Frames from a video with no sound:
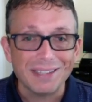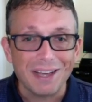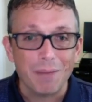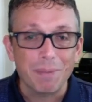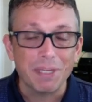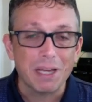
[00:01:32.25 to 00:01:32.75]

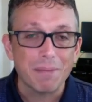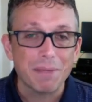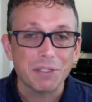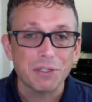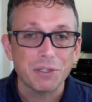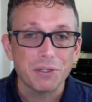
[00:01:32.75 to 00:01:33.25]
I'll be
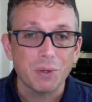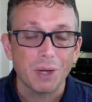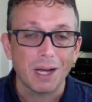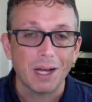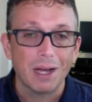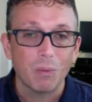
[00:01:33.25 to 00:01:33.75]
coming to you
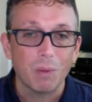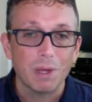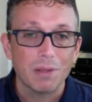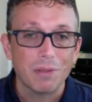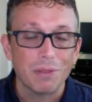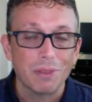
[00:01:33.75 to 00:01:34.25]

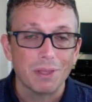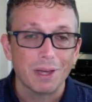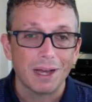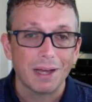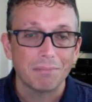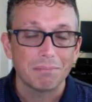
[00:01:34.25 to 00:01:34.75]
with
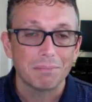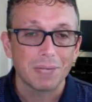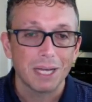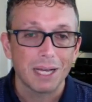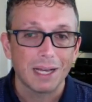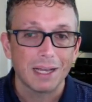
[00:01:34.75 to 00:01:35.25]

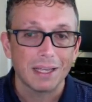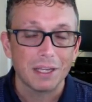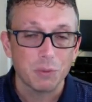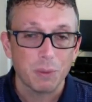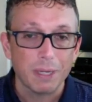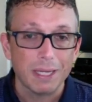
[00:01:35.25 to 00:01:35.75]

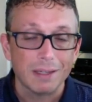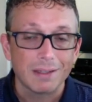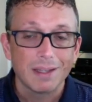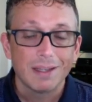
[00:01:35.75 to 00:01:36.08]
each week.